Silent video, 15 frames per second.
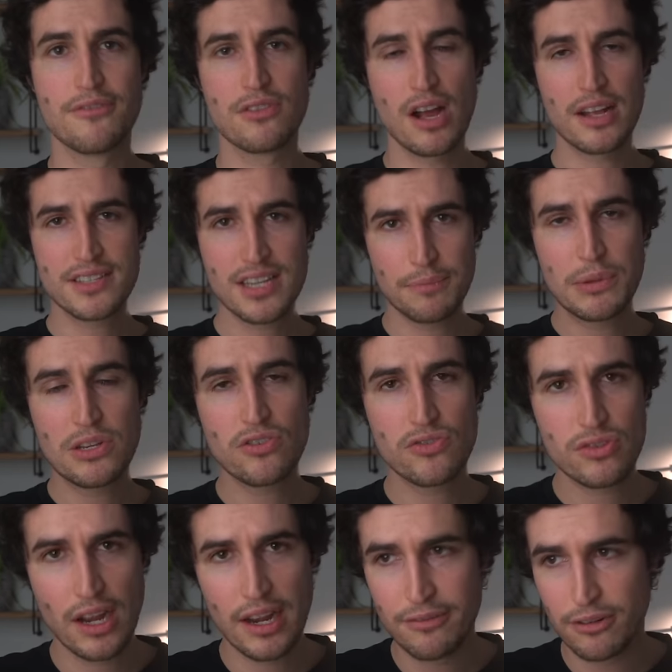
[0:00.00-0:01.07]
If you're not tipping your
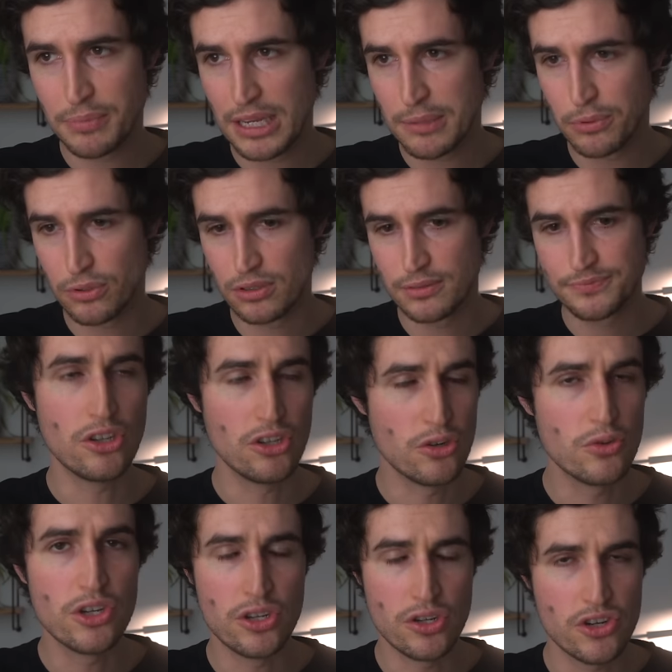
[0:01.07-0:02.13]
driver, people,
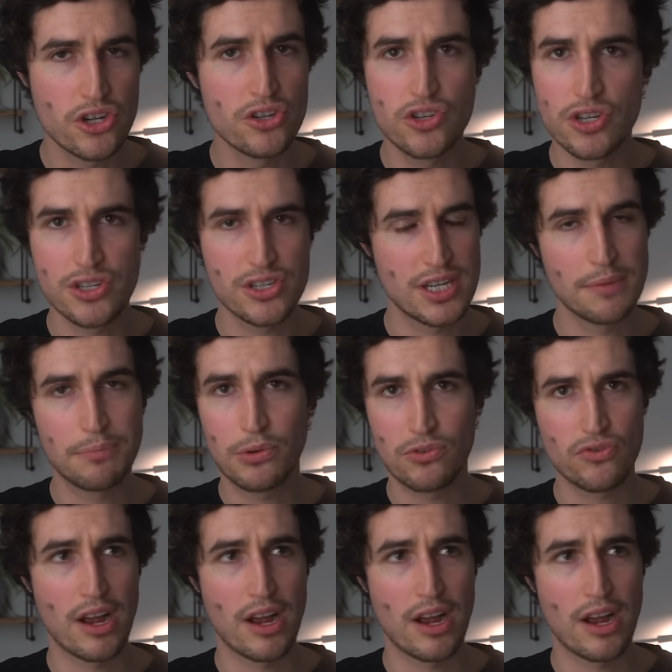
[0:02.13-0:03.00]
you, you should just tip your